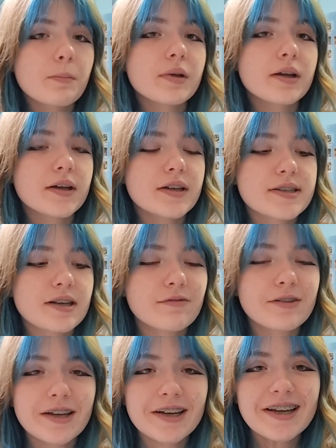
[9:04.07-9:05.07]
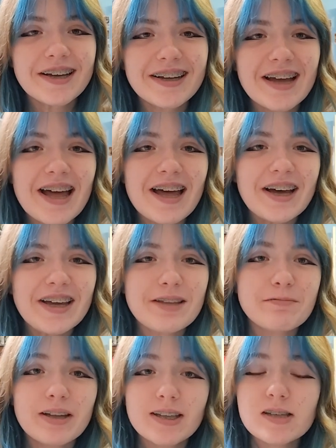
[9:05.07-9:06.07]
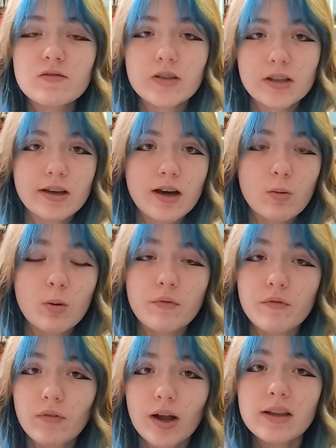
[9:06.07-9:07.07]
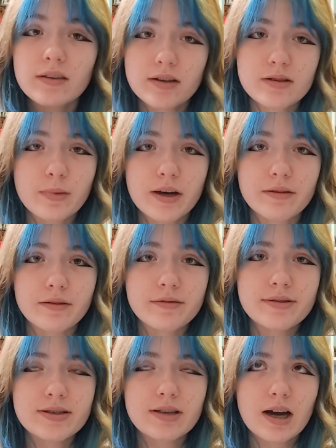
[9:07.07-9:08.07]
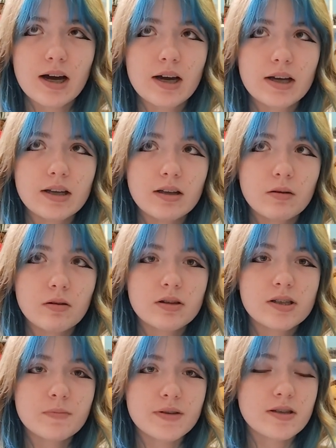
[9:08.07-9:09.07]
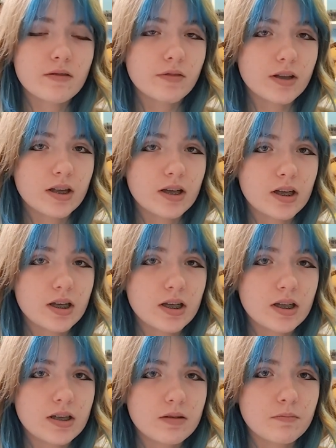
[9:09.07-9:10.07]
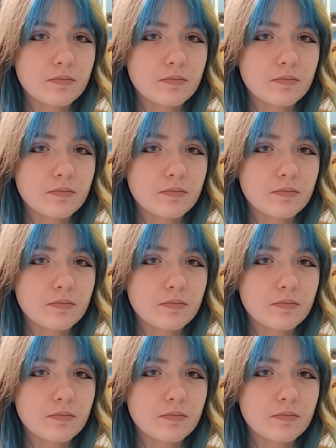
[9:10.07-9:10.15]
because I feel like in my last video of Valentine's patterns, I specifically